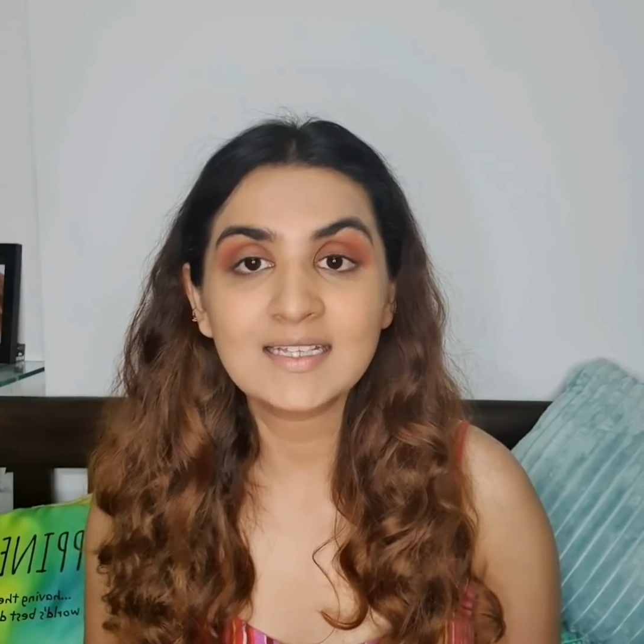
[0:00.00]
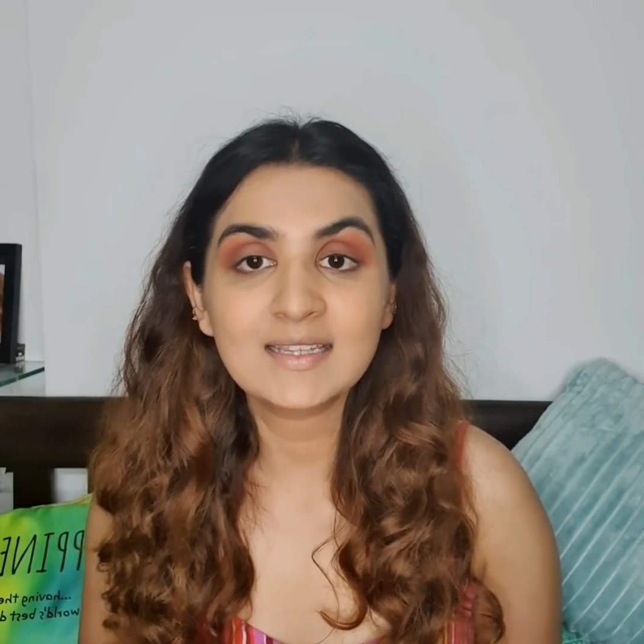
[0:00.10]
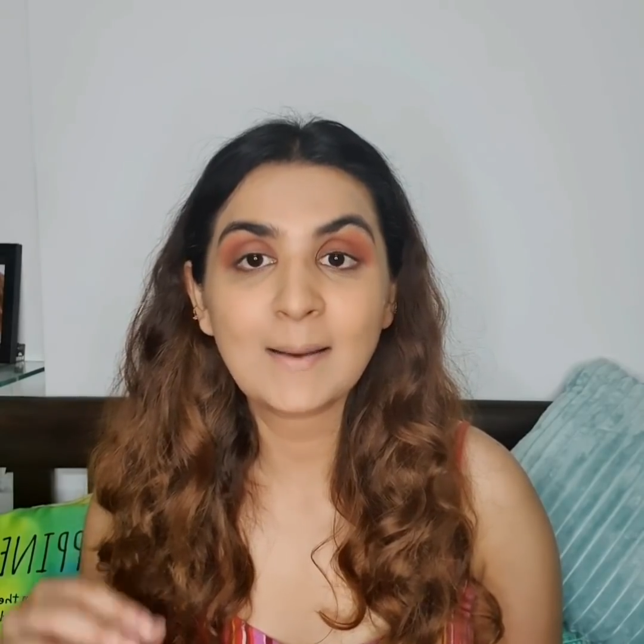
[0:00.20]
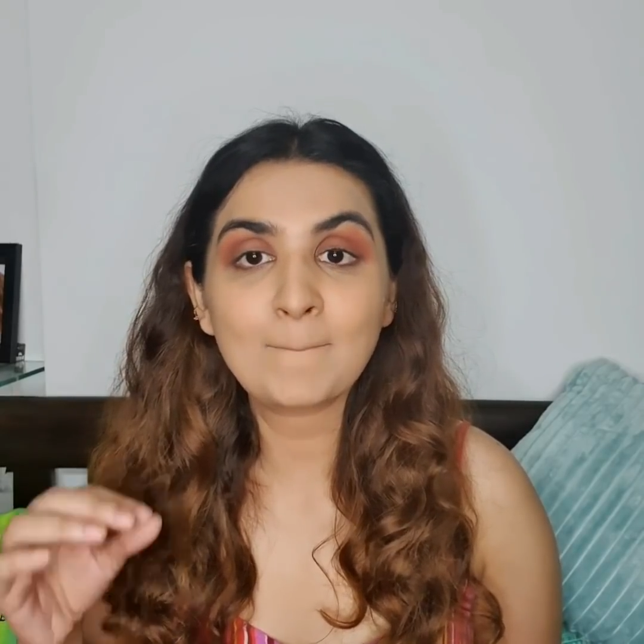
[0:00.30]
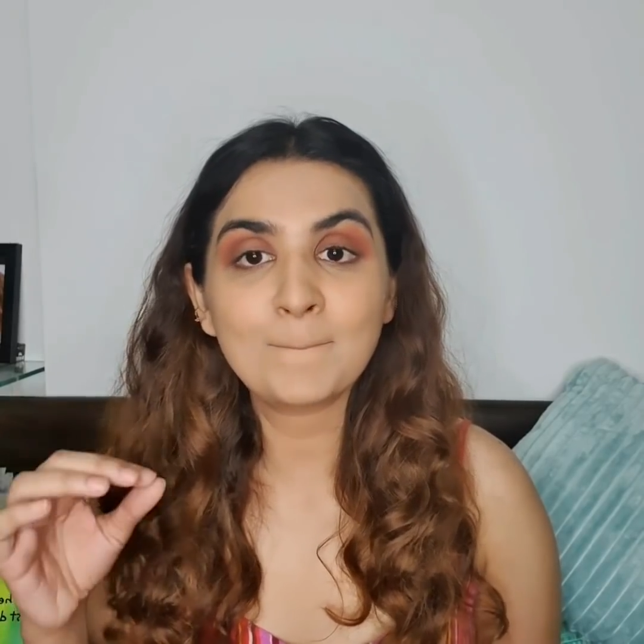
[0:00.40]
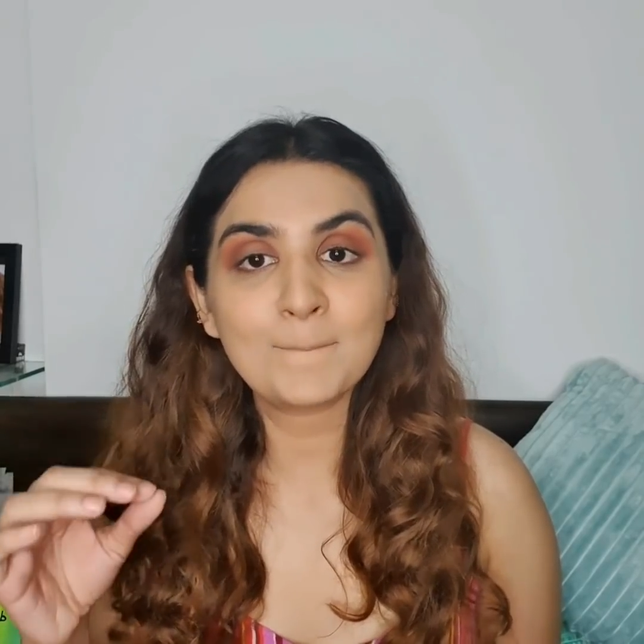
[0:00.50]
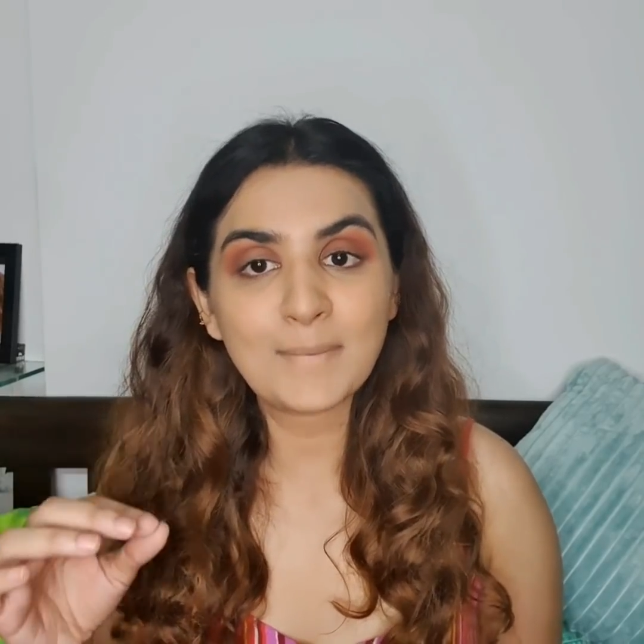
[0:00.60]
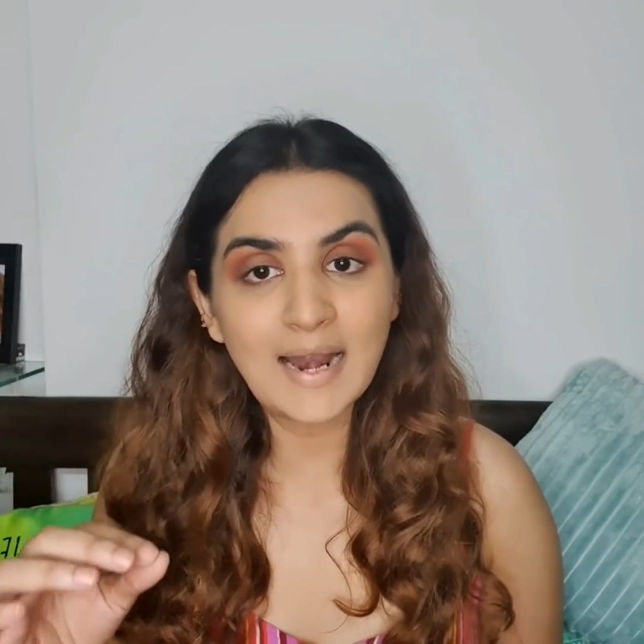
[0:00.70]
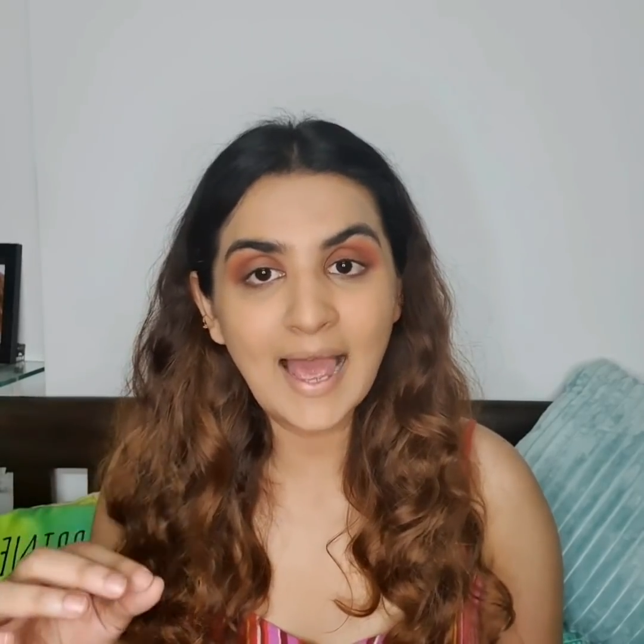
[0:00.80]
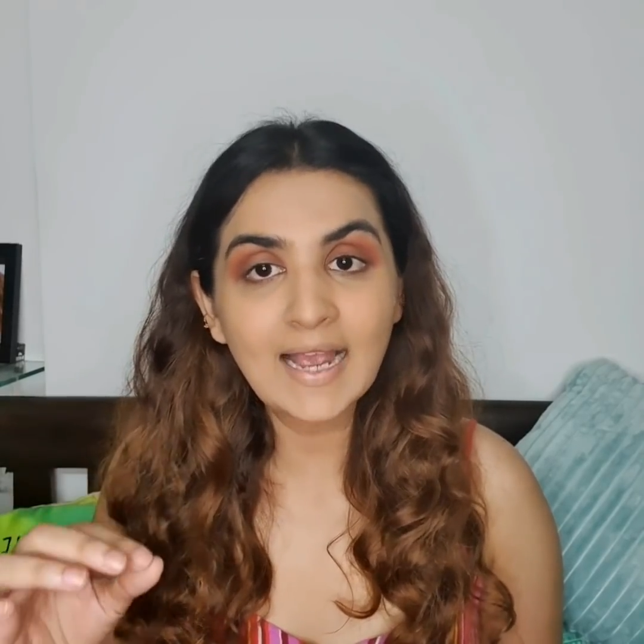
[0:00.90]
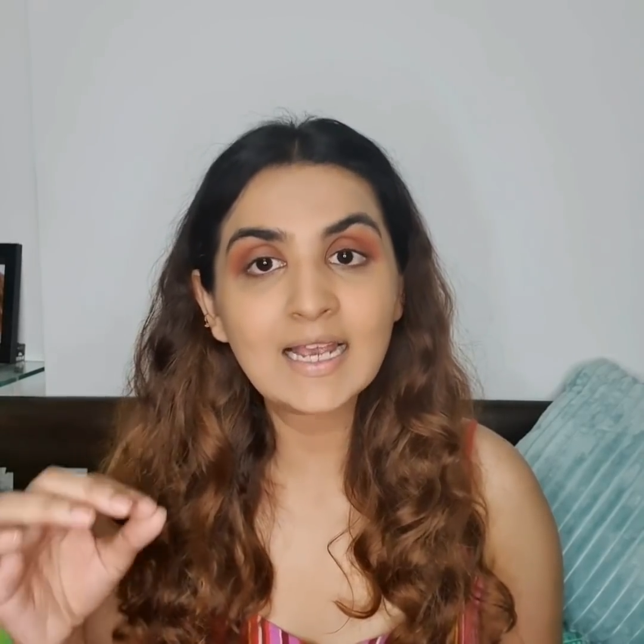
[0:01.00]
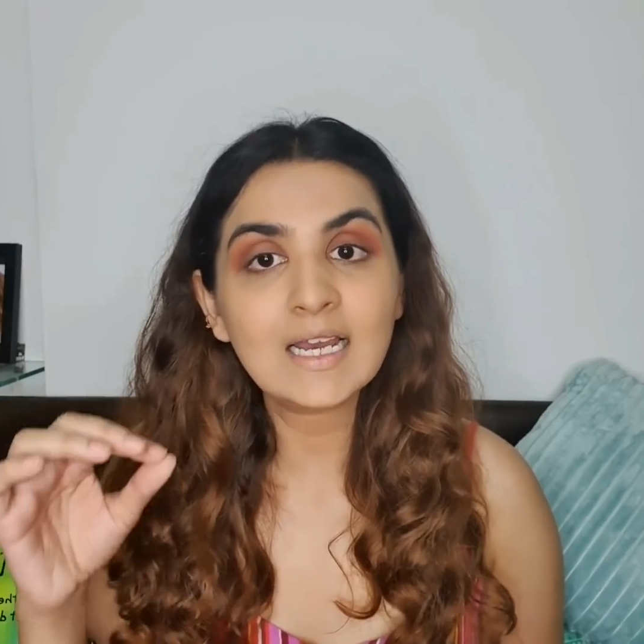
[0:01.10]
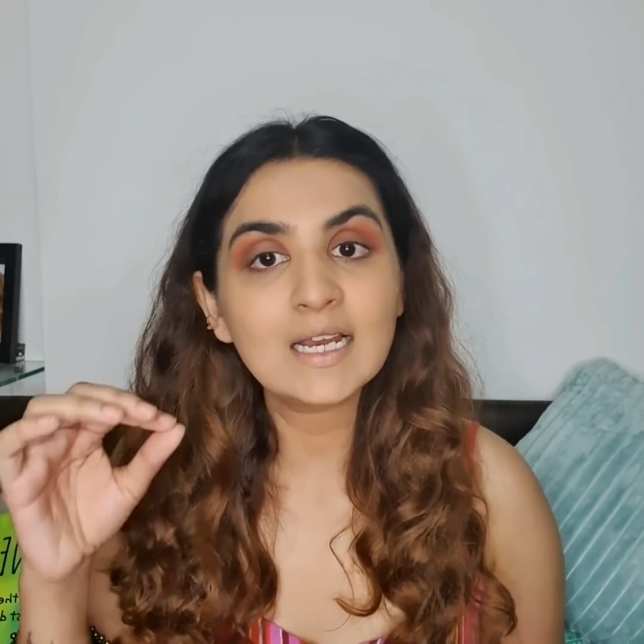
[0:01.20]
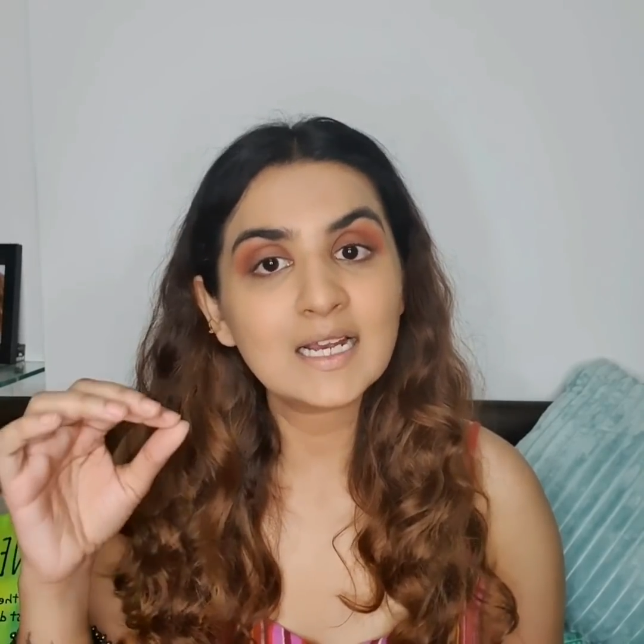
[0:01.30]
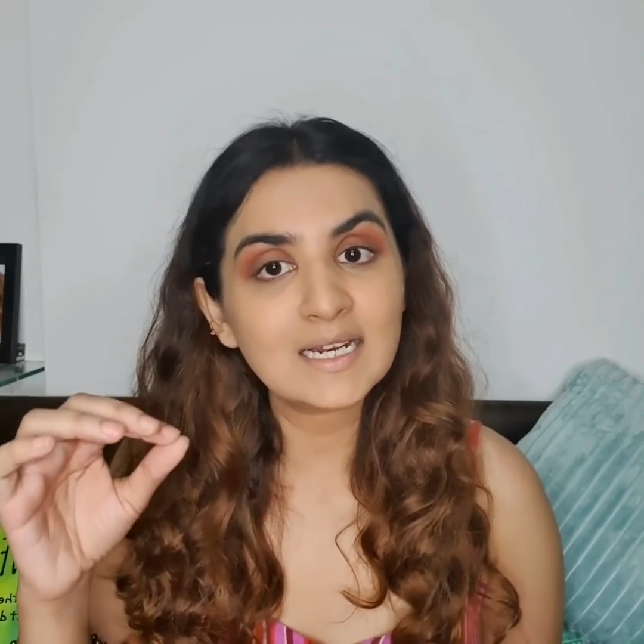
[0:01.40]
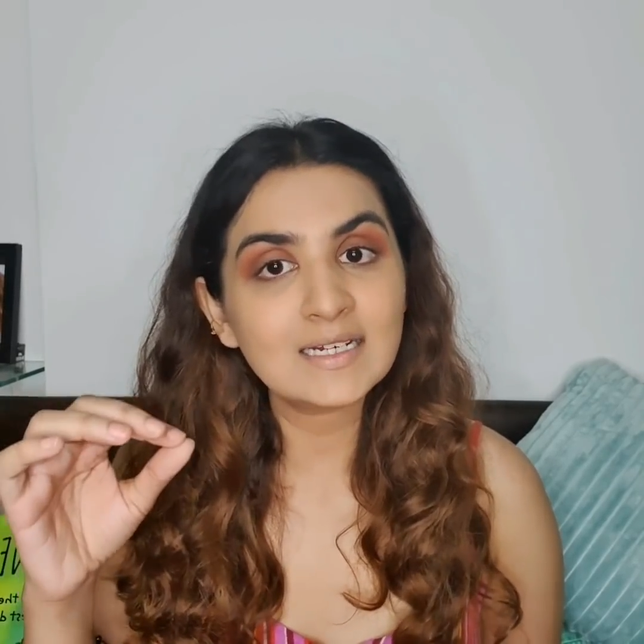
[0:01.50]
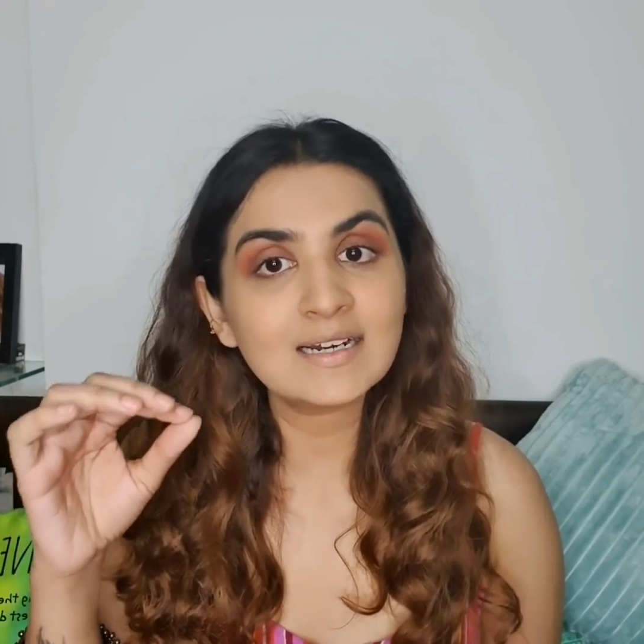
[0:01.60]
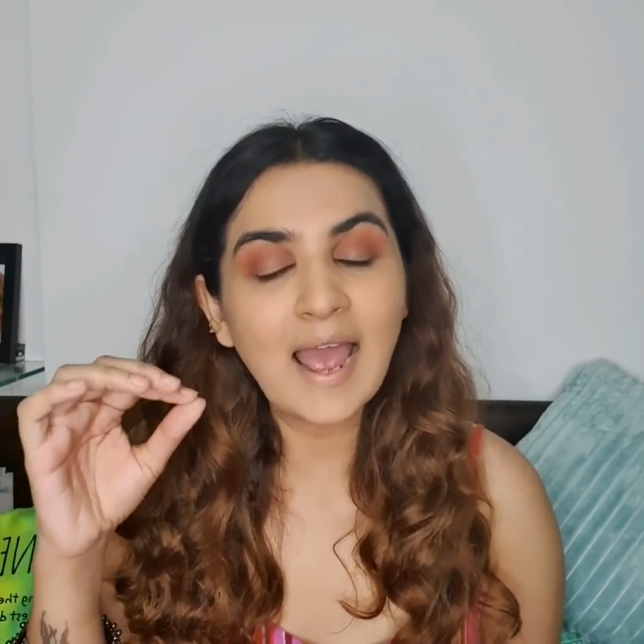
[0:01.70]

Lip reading: the black color